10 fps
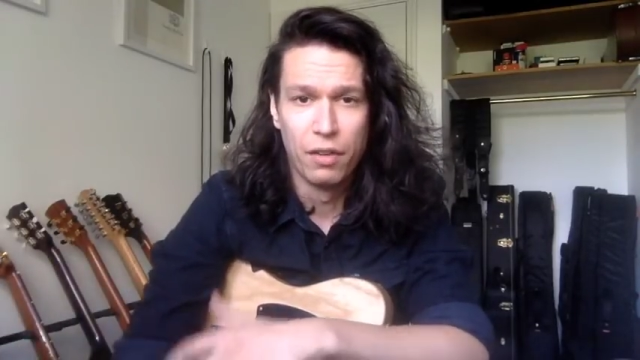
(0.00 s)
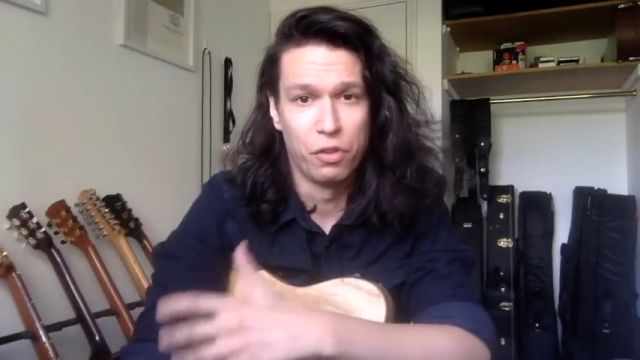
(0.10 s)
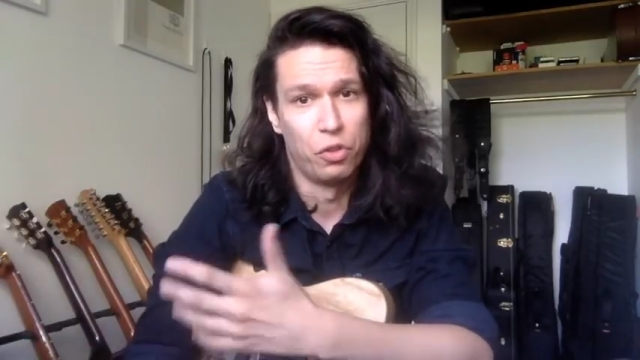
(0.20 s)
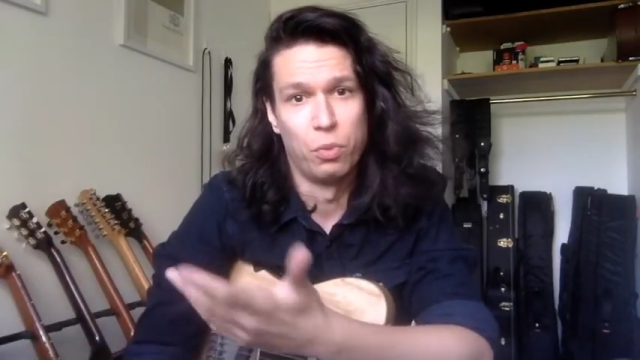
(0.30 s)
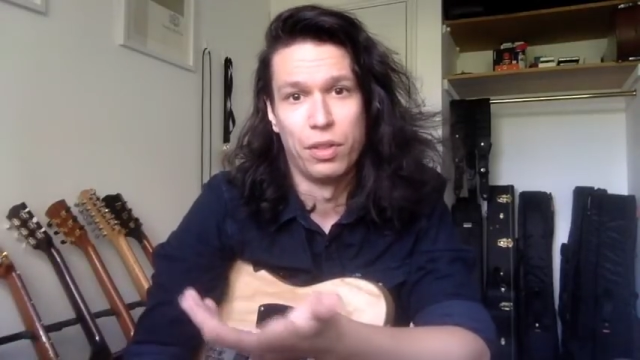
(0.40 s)

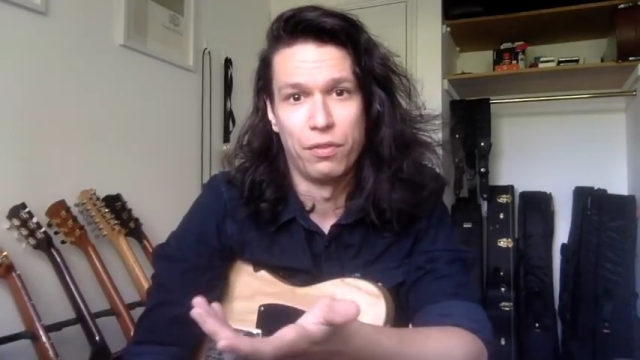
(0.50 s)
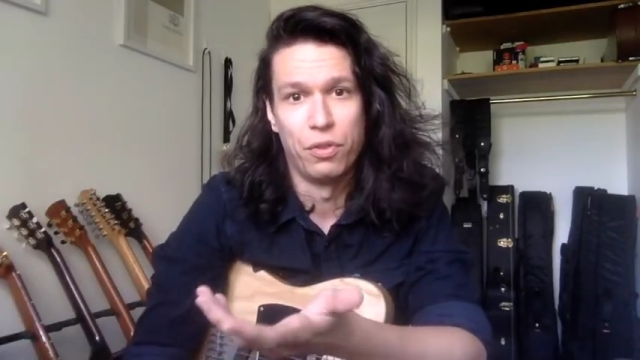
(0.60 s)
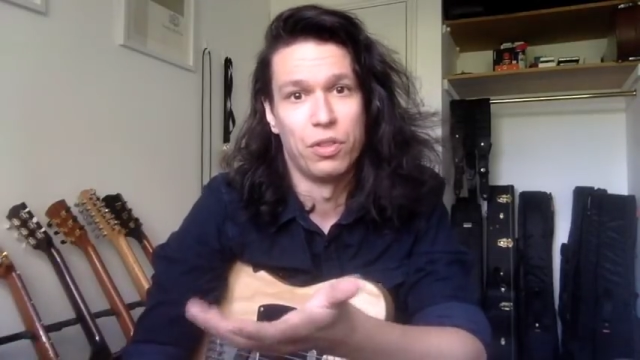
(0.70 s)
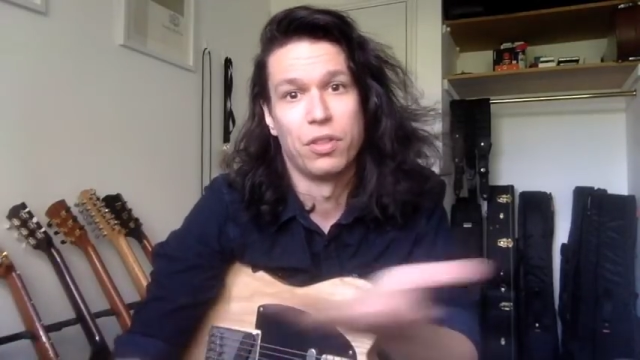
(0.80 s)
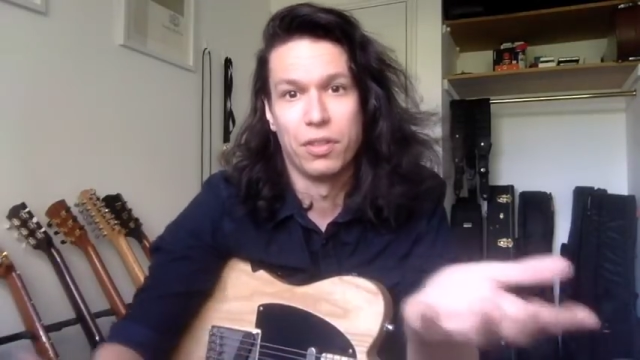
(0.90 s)
that you would if
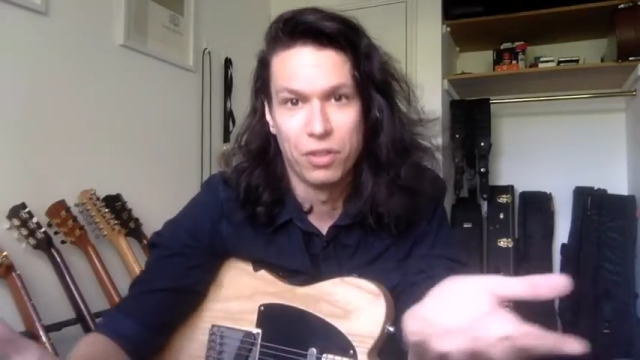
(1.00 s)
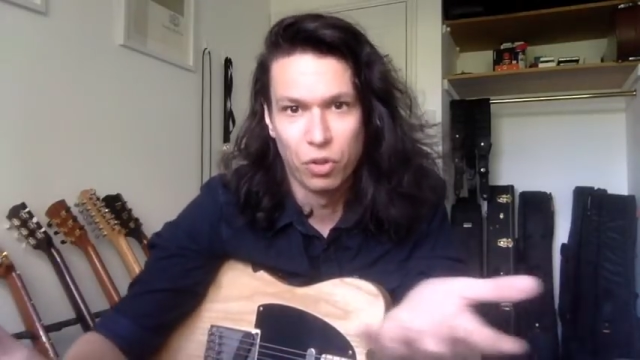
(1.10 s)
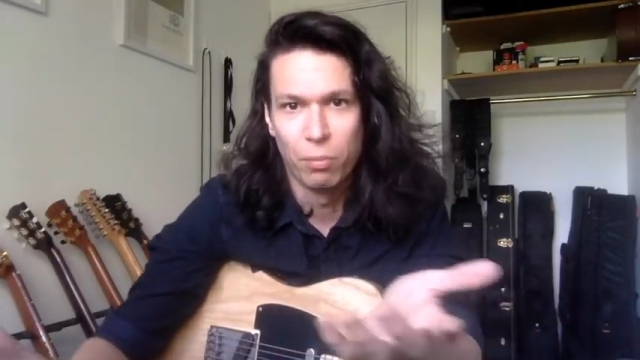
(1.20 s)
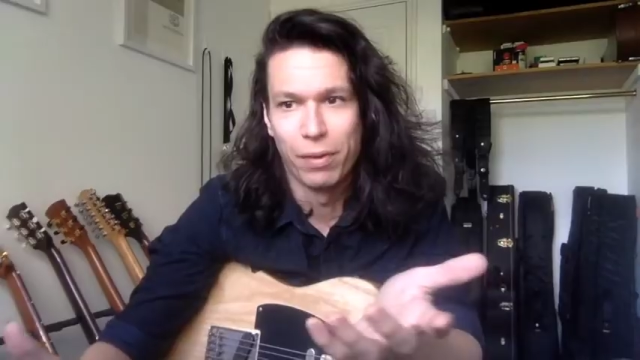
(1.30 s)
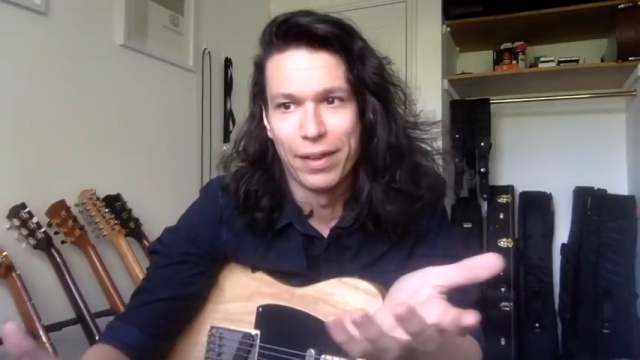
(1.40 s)
you decided to
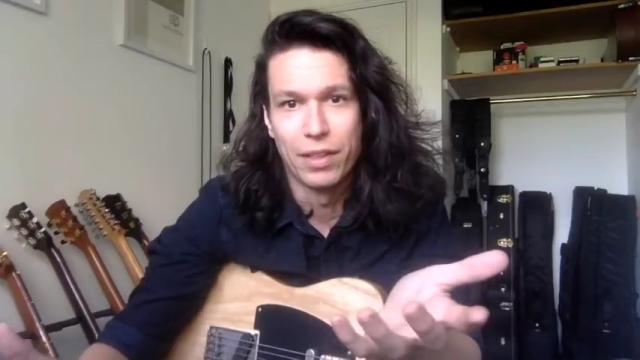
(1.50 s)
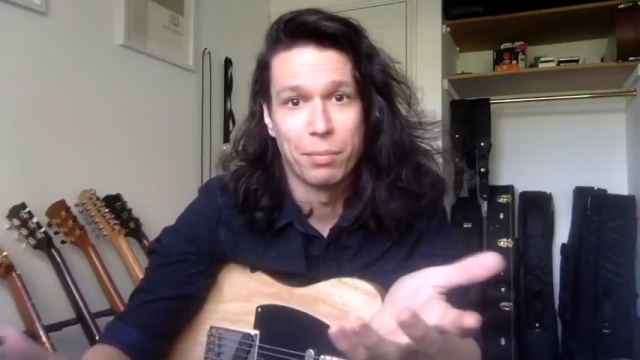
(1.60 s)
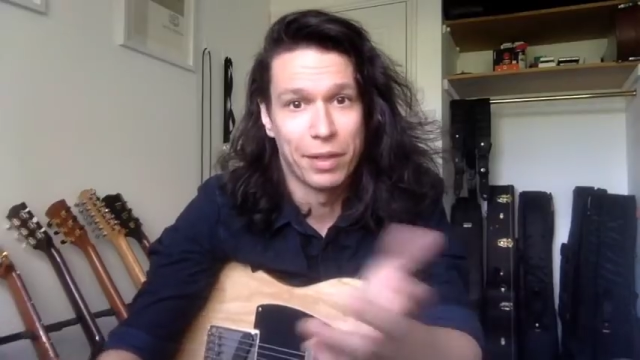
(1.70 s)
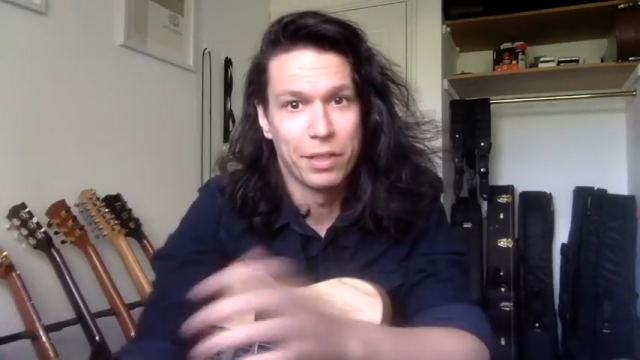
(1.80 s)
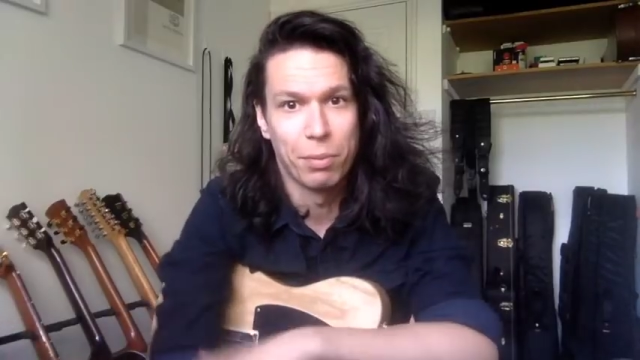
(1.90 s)
stop playing as a
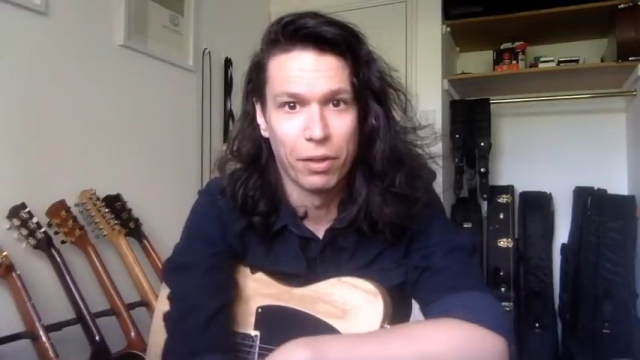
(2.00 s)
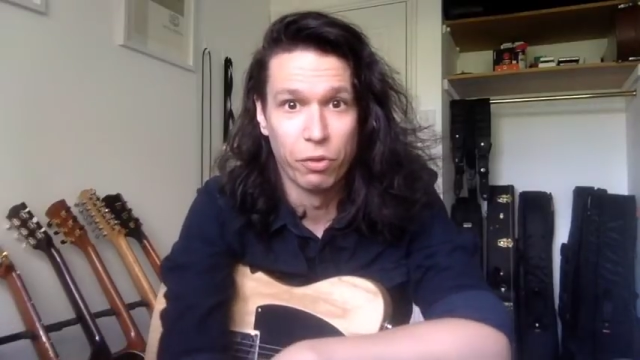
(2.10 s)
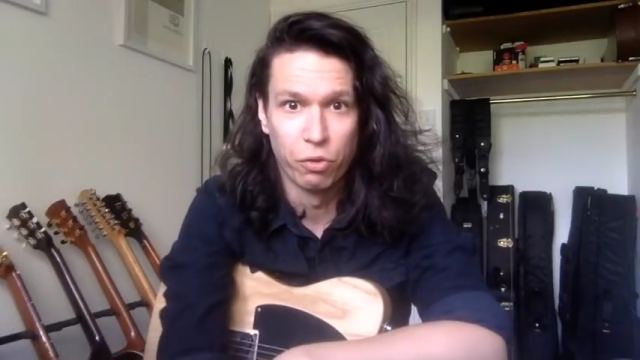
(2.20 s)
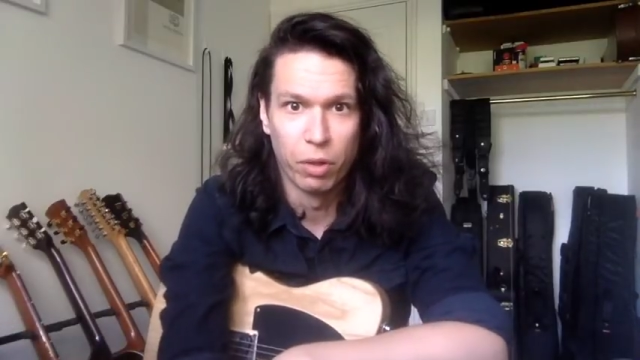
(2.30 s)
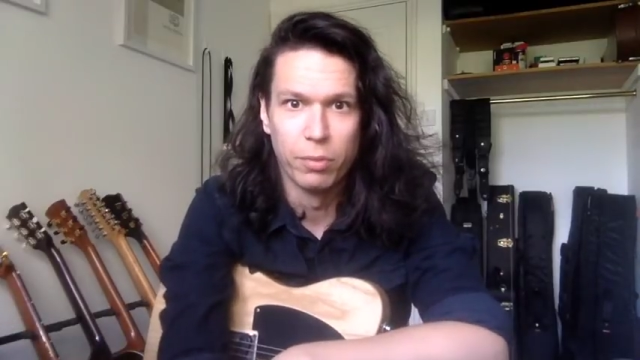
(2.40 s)
bass player or
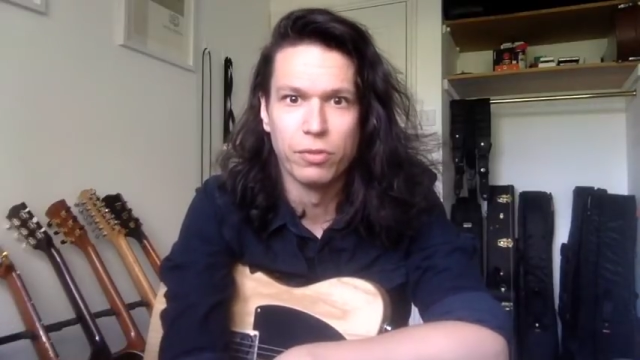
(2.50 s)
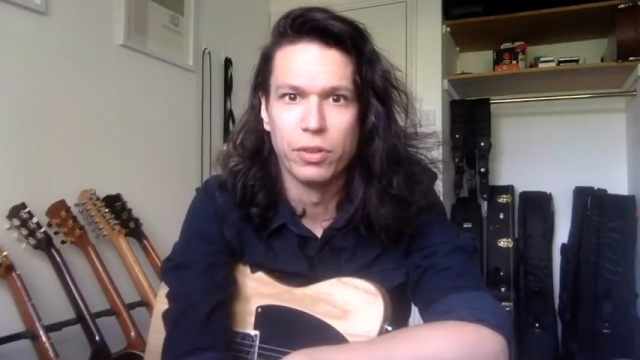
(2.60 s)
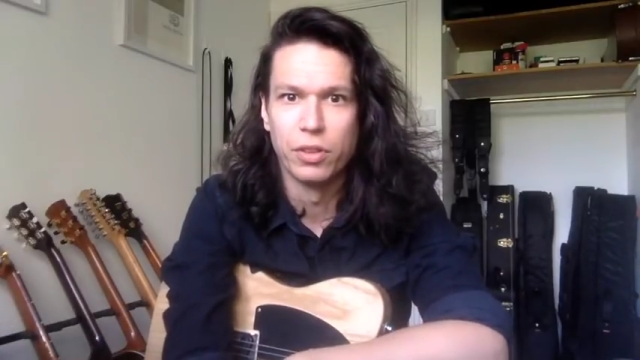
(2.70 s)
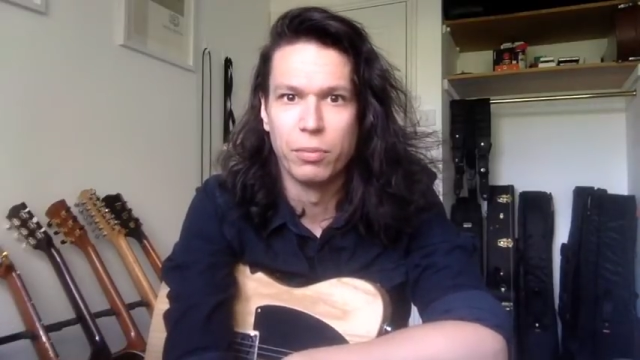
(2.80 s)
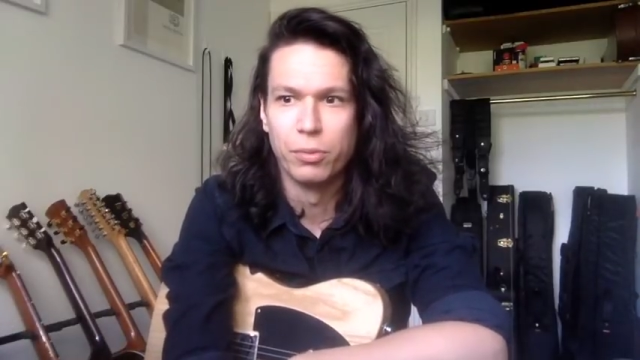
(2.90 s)
a drummer, for
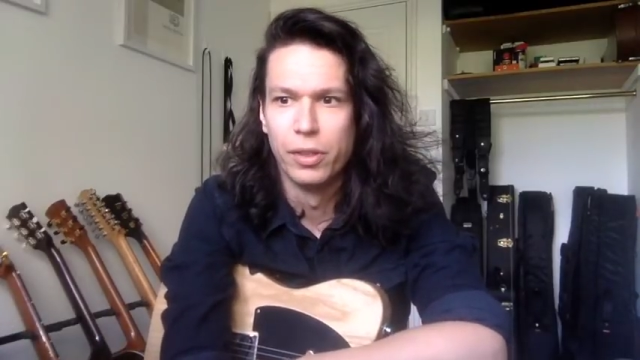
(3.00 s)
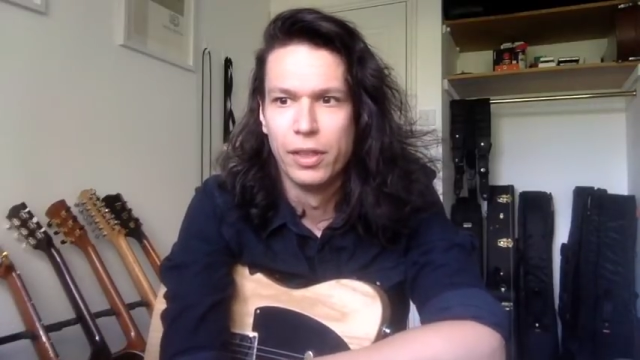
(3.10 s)
example.